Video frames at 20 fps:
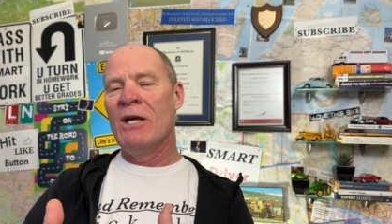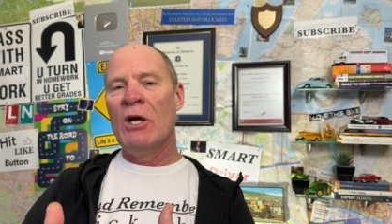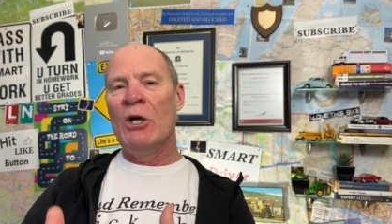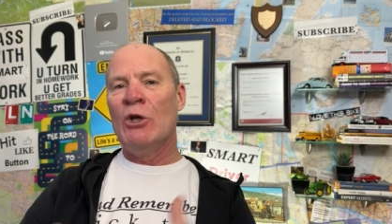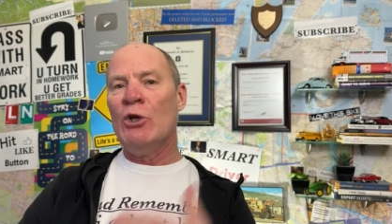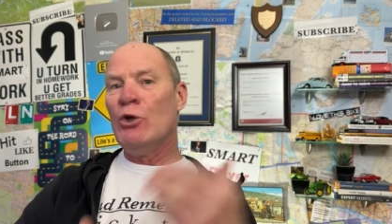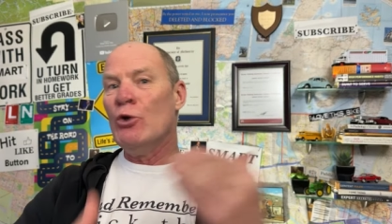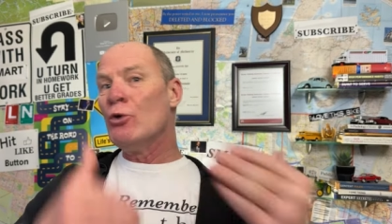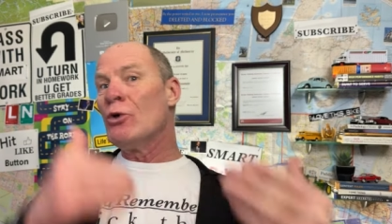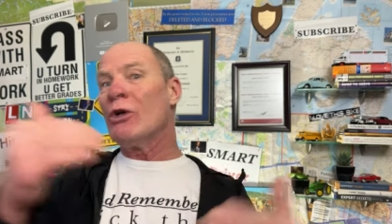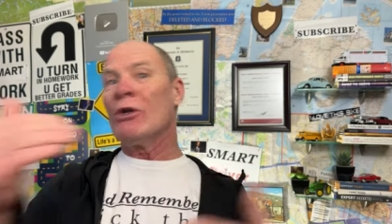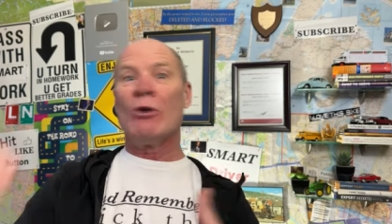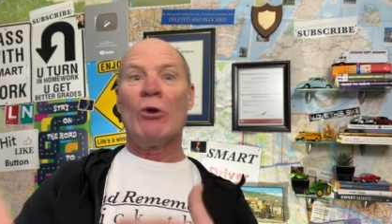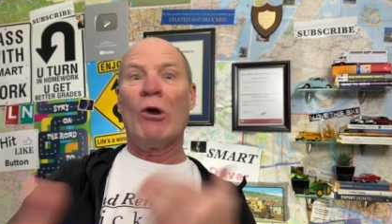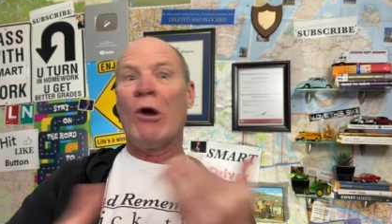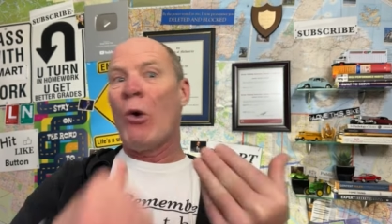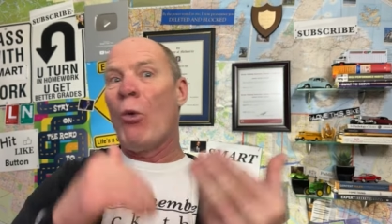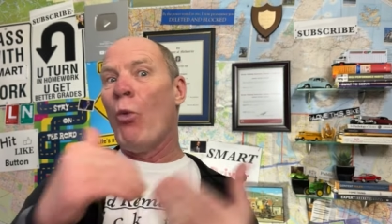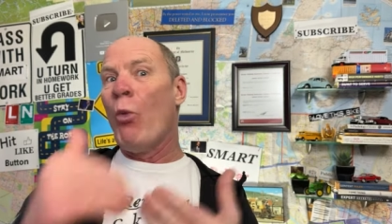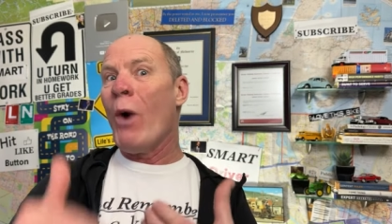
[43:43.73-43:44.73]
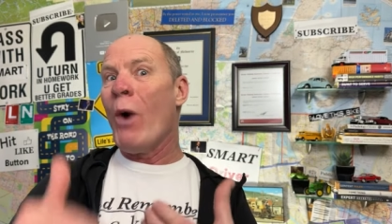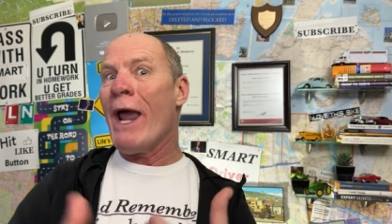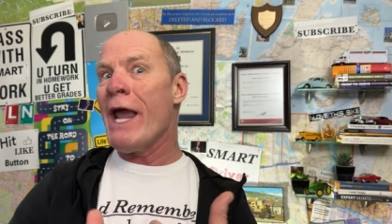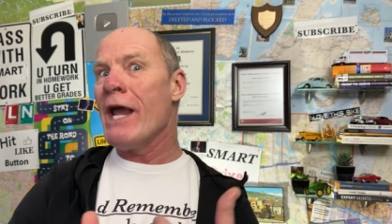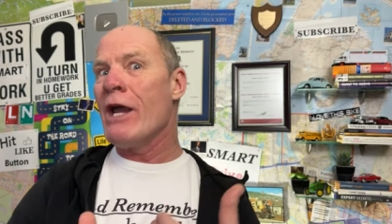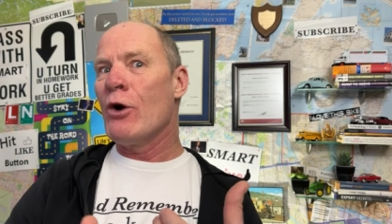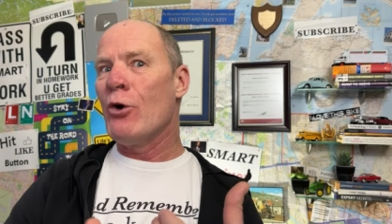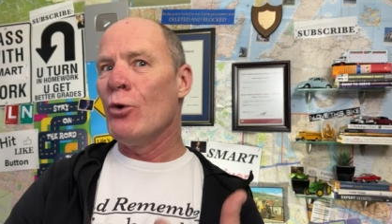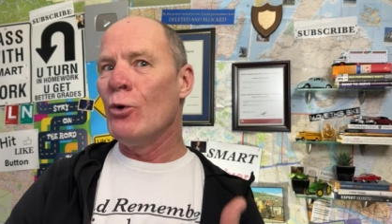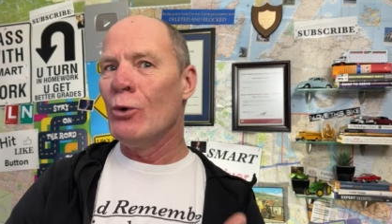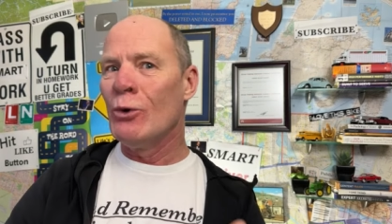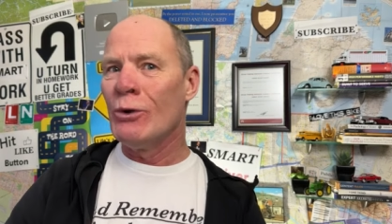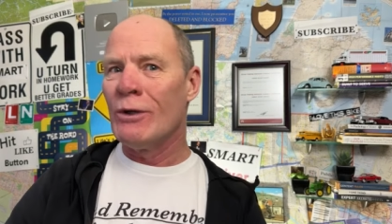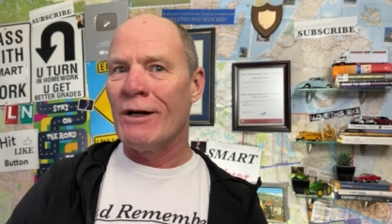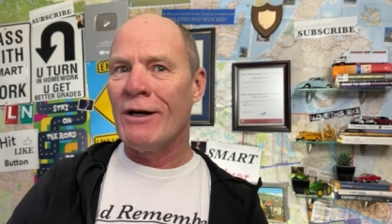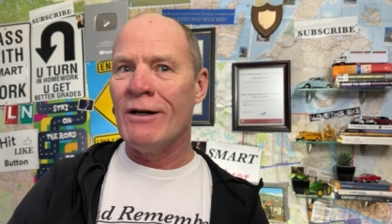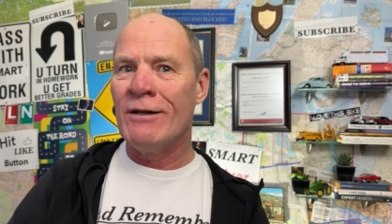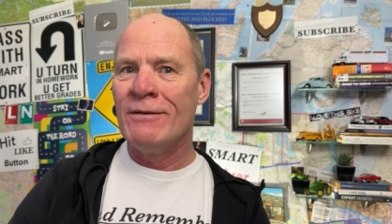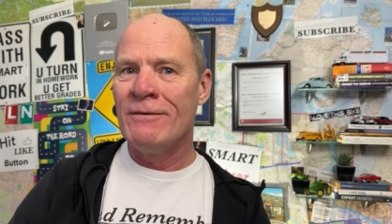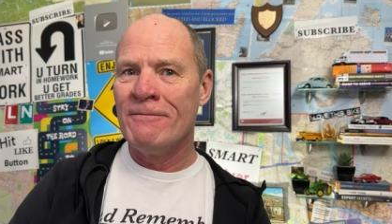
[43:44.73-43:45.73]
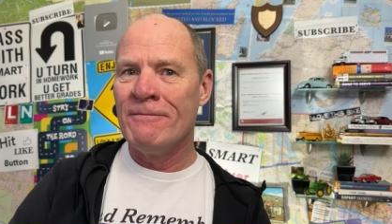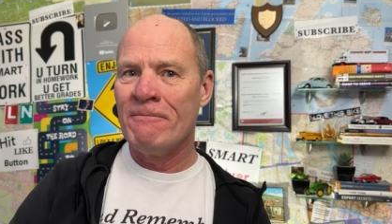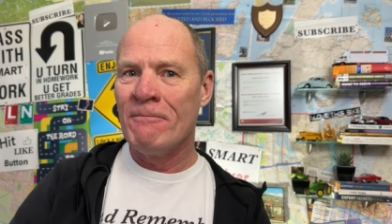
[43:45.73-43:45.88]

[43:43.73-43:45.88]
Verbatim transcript: you can look way cooler